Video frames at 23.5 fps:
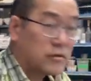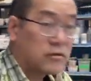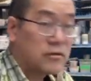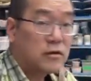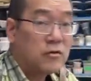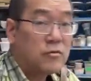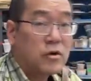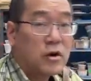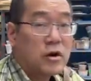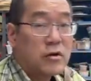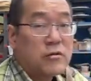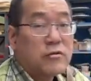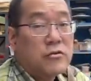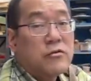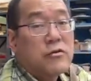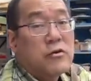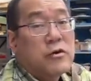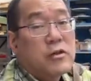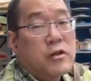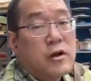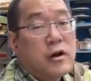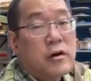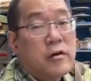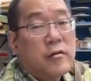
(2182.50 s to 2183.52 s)
see what I was
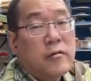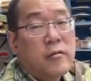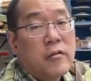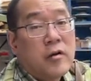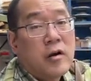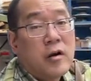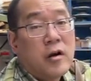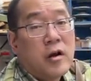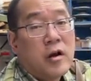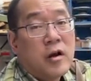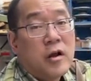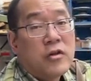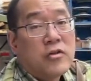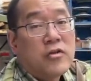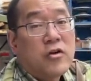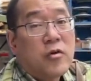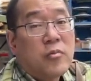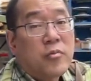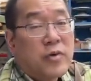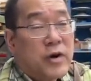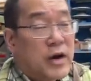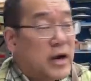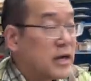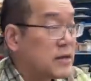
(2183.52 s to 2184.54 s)
doing there. So
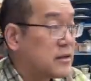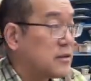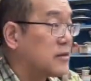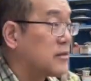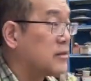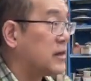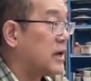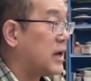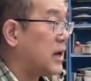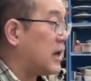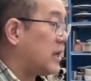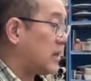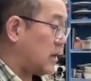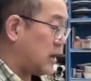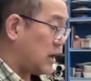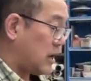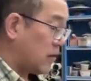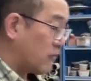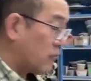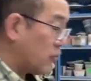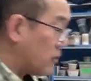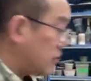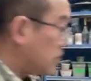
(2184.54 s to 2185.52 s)
practice that every